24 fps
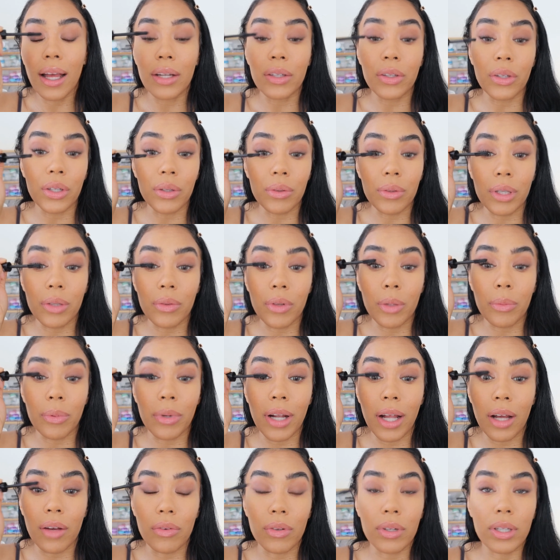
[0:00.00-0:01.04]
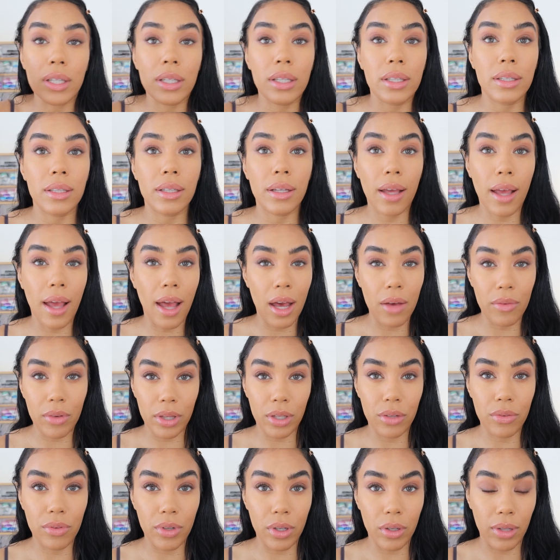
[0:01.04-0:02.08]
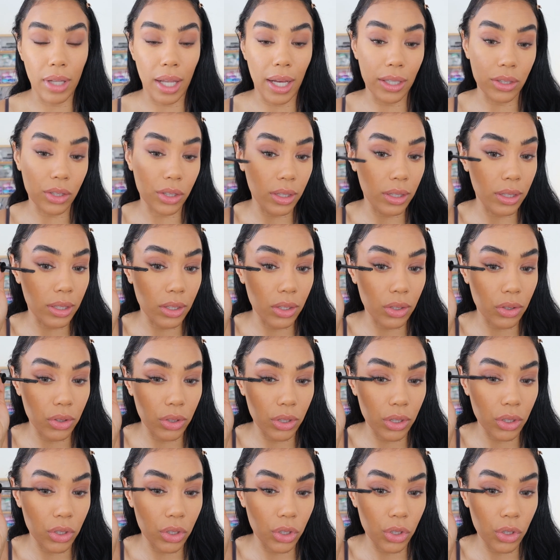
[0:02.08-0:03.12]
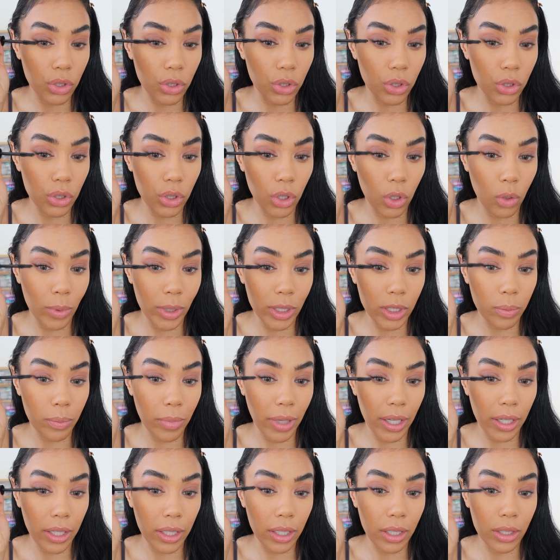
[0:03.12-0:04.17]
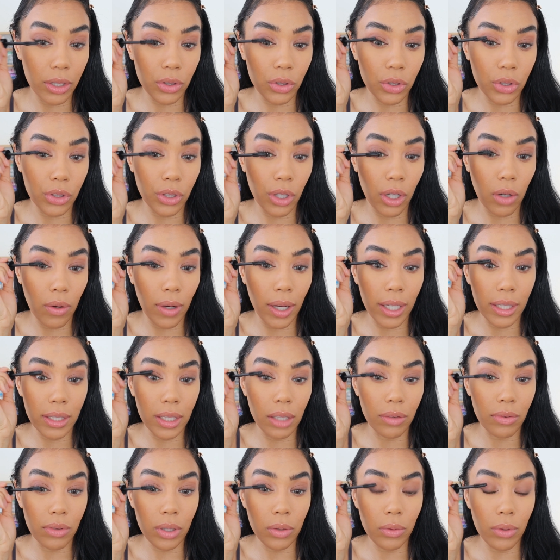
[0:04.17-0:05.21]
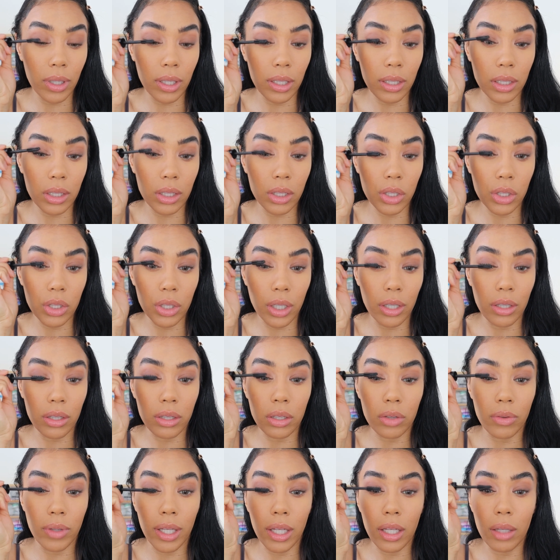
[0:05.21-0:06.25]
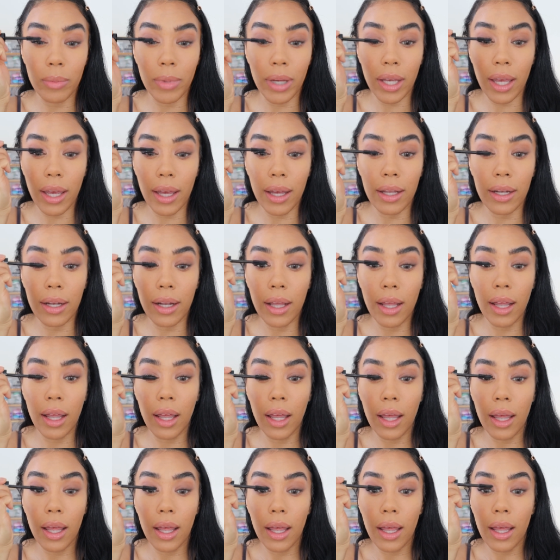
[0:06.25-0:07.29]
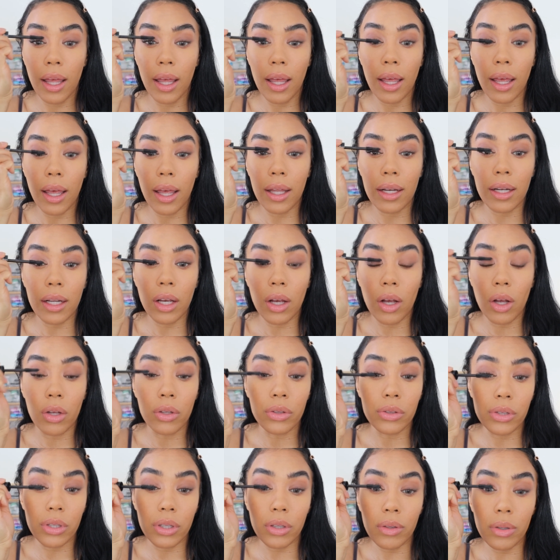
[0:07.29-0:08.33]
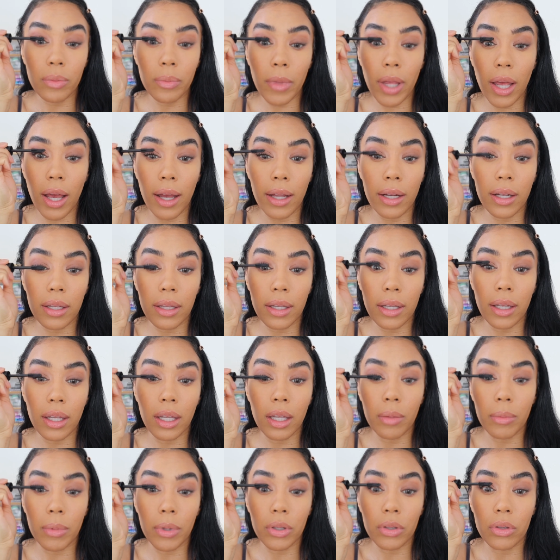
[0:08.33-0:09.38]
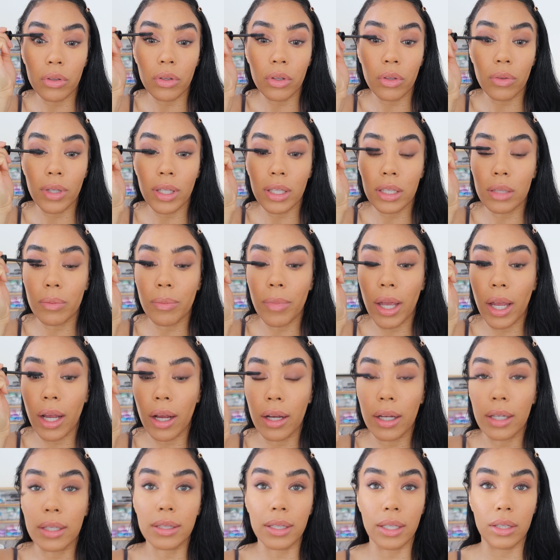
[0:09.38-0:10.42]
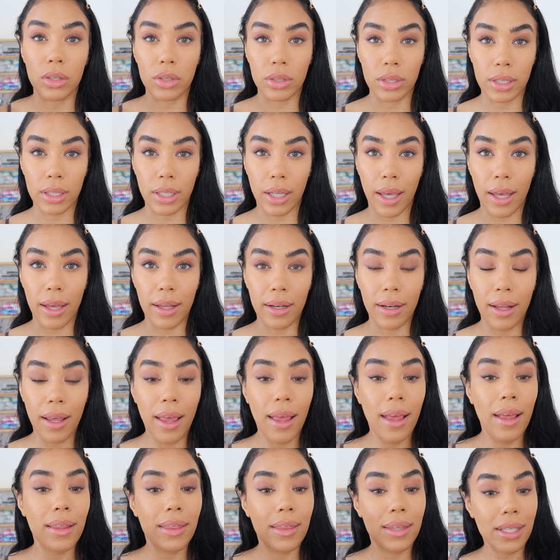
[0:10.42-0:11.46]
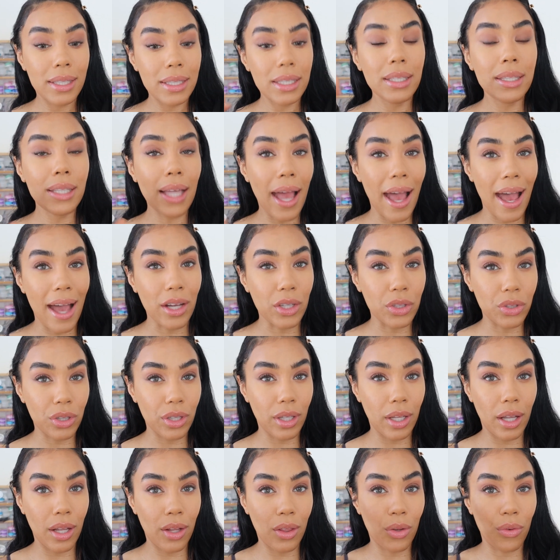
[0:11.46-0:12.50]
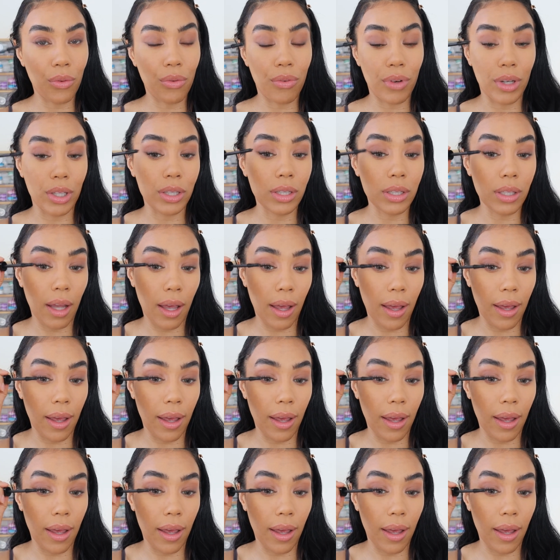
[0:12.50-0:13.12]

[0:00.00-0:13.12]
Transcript: and you don't really want to put effort in, having the faux lashes is just so much better. So I definitely want to start doing them again. And I also am kind of thinking about doing some hair extensions again. This is actually the first